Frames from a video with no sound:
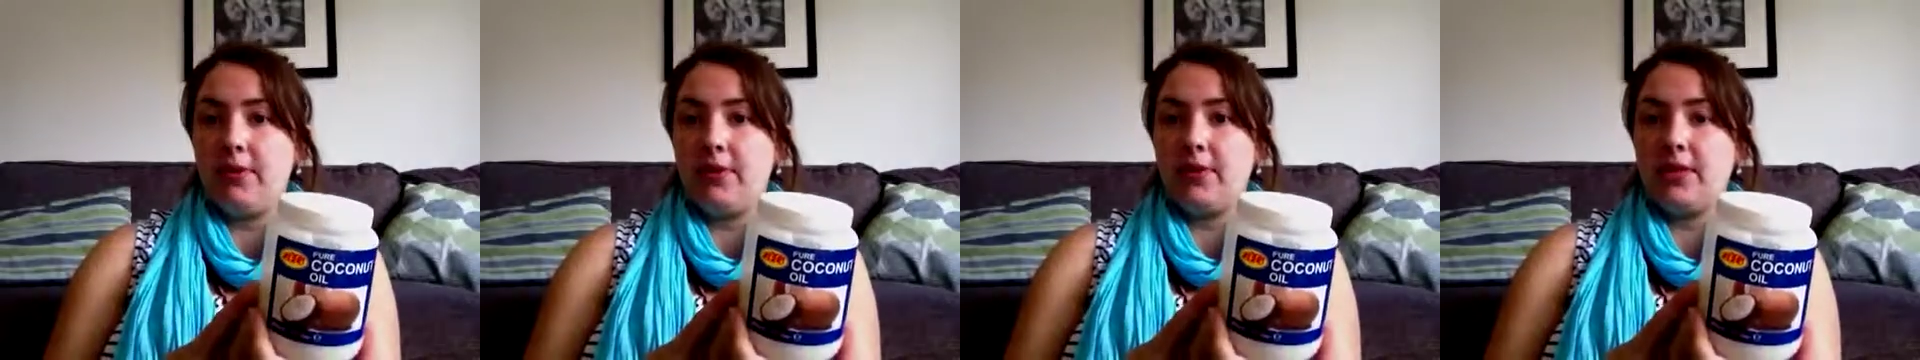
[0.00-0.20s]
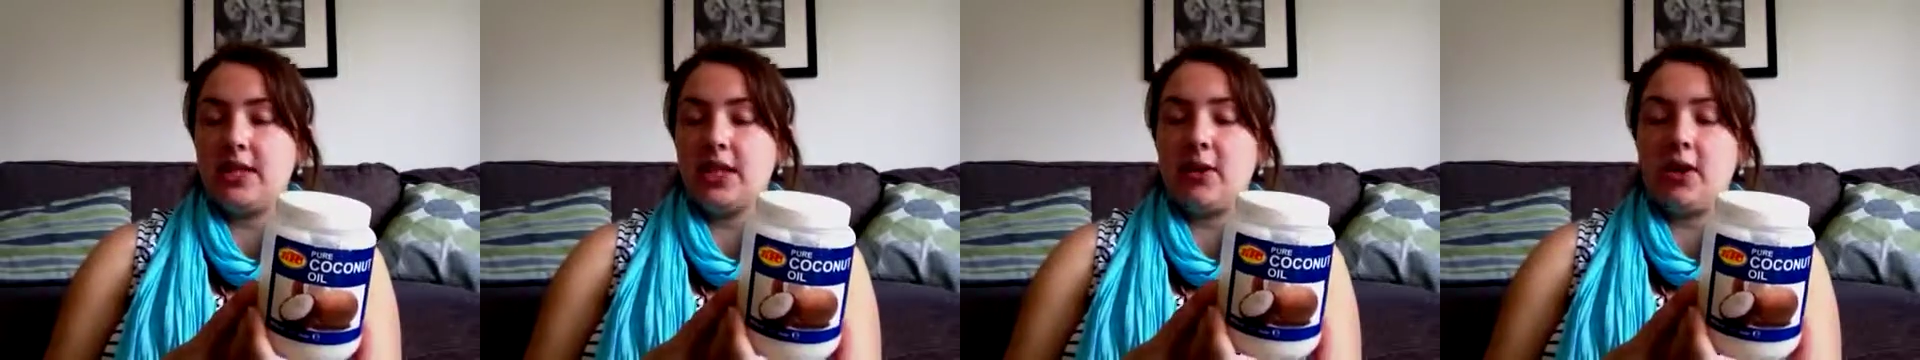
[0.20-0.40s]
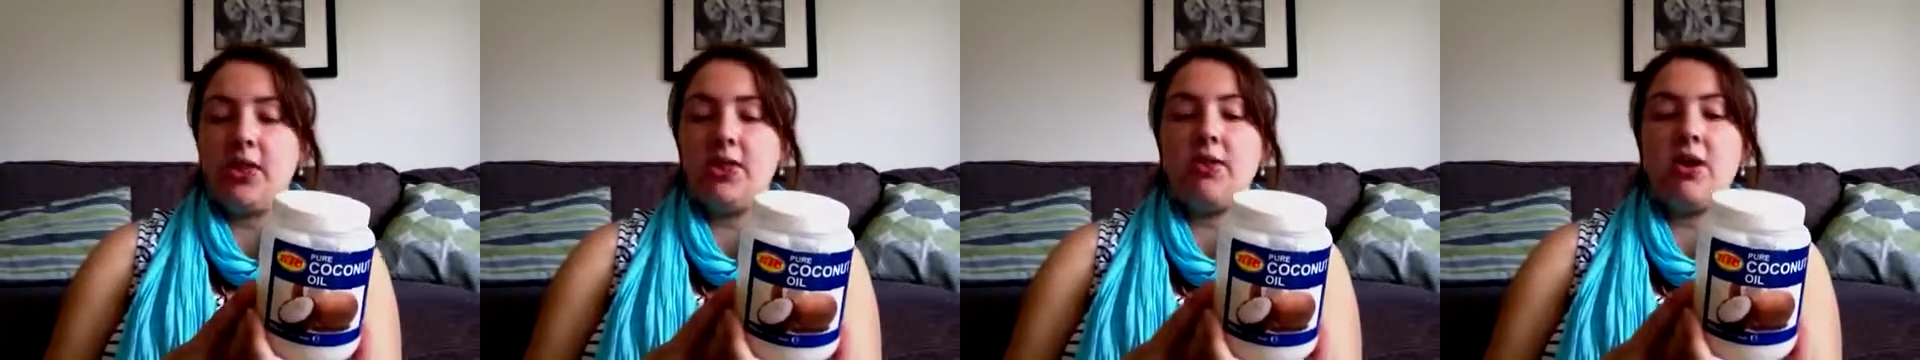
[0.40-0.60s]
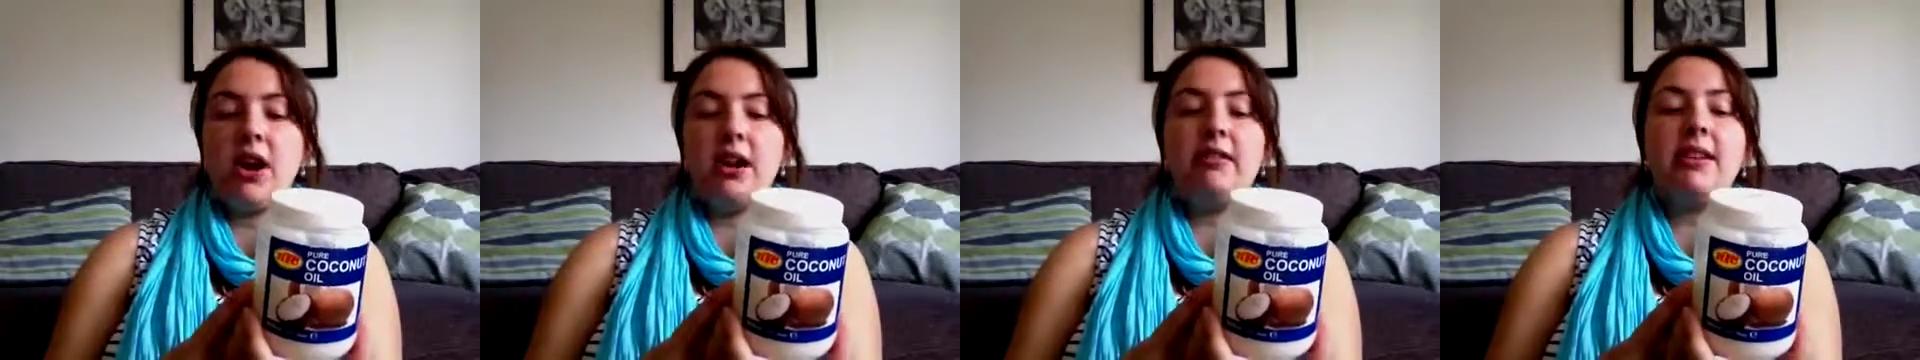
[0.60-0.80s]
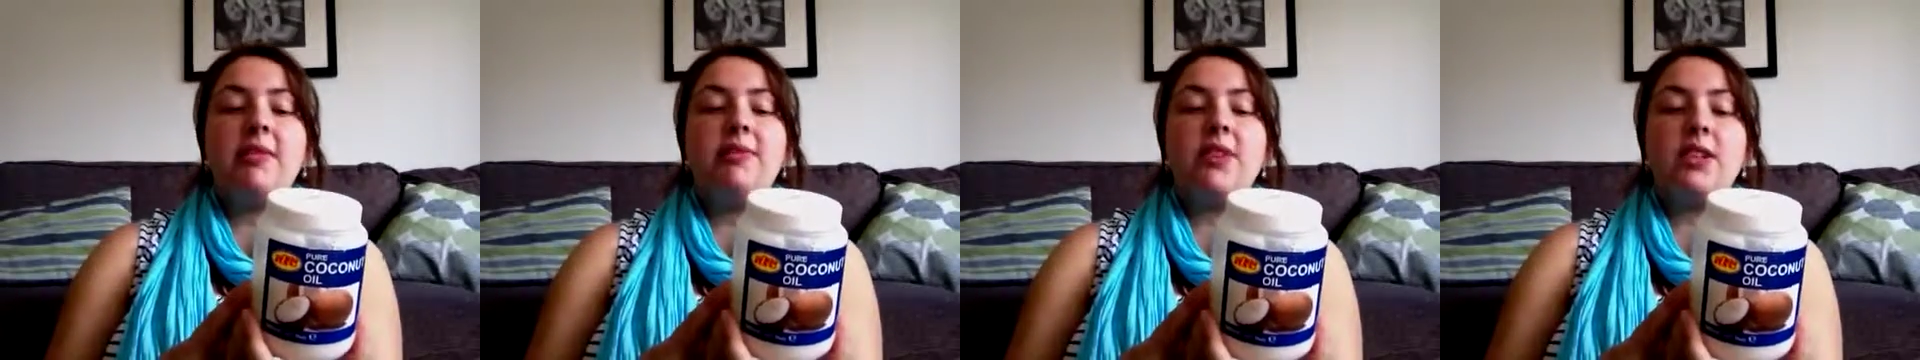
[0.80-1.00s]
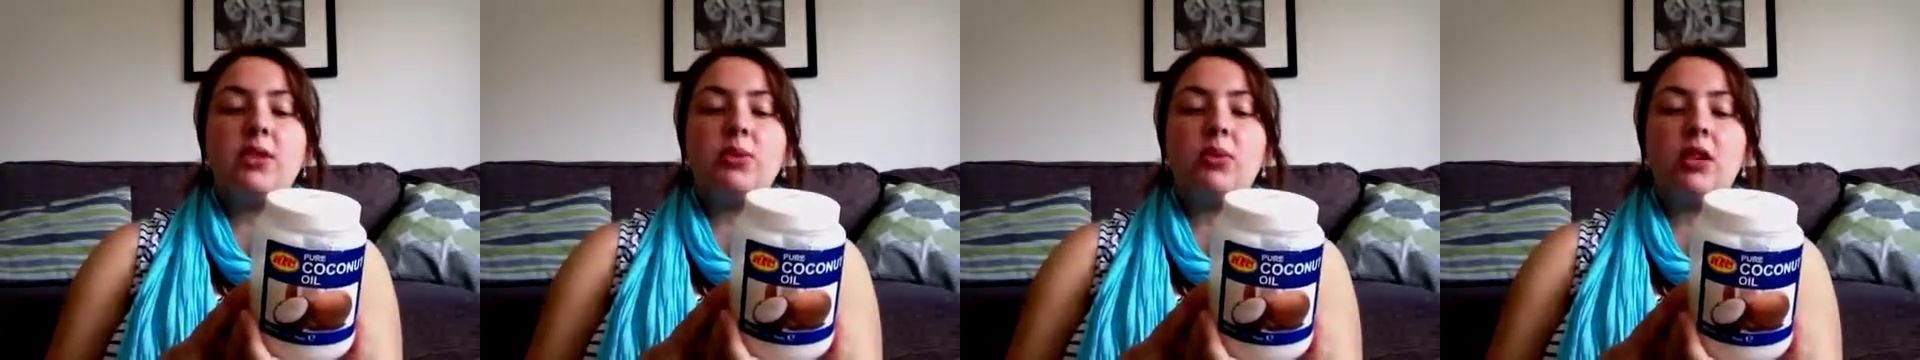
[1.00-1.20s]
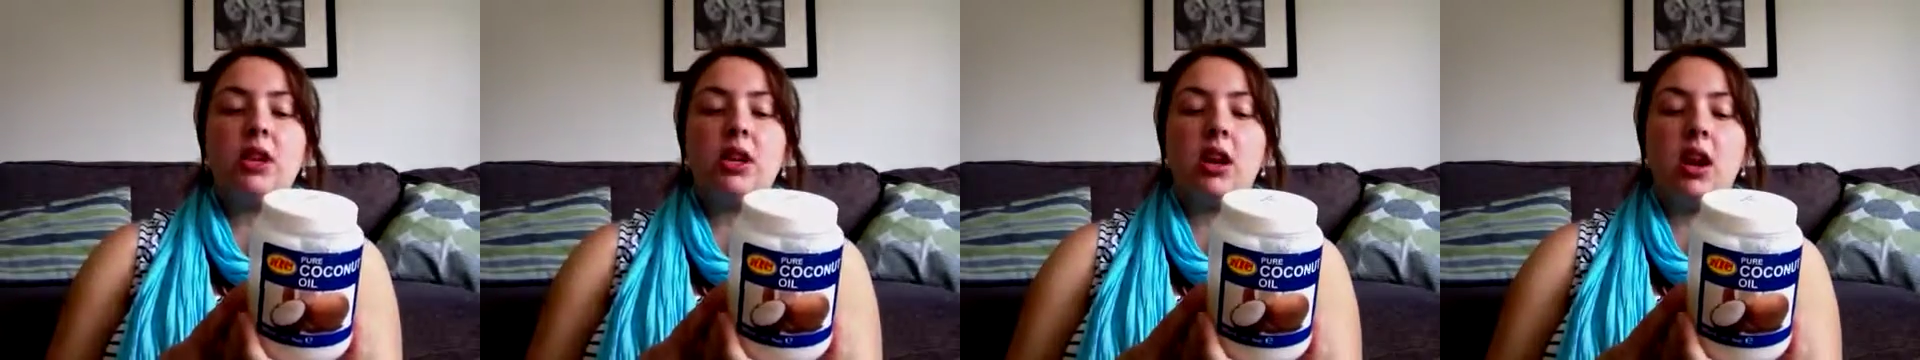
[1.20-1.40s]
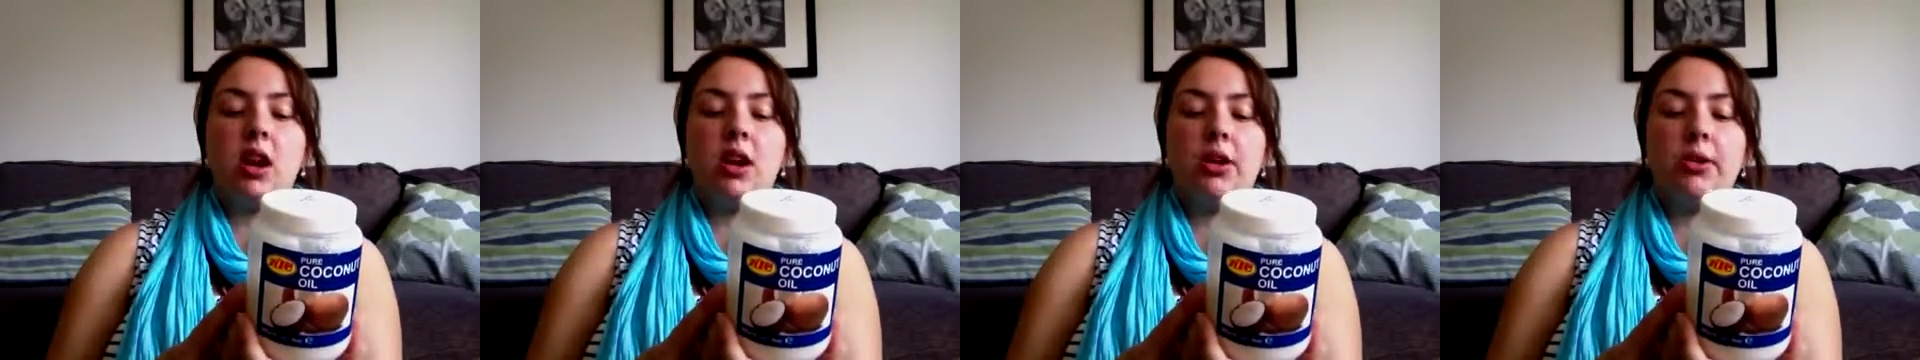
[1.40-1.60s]
so I thought I'll give this one a
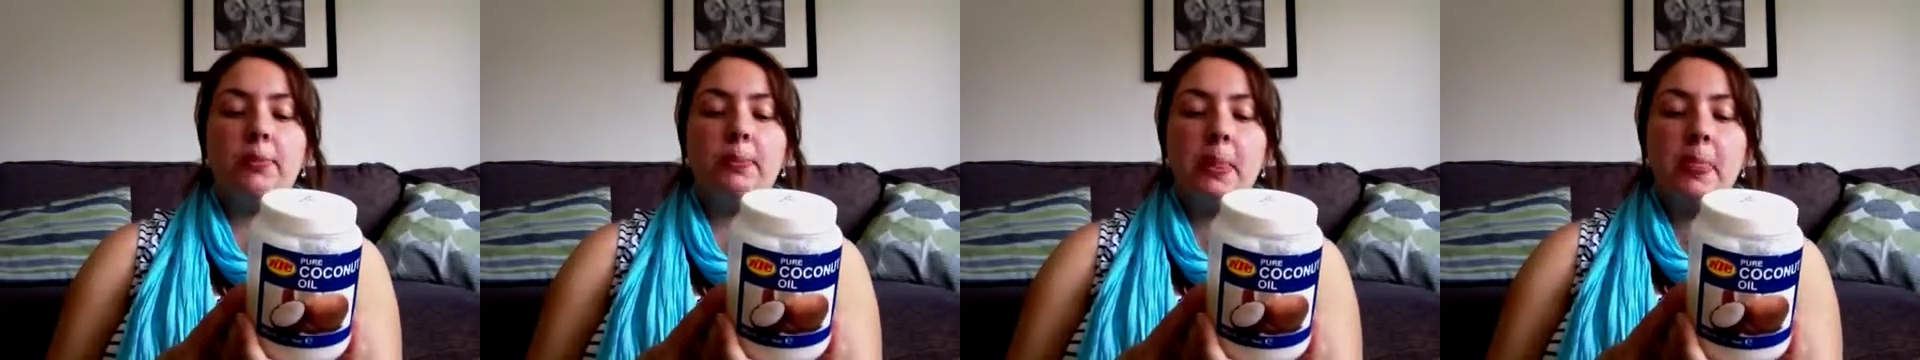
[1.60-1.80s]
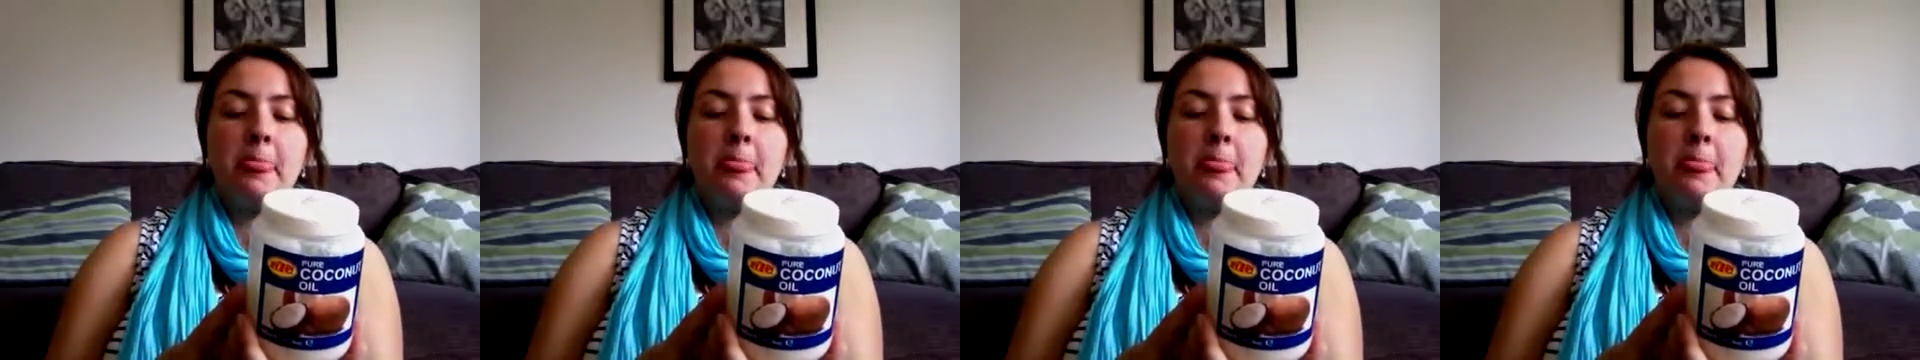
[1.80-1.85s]
go.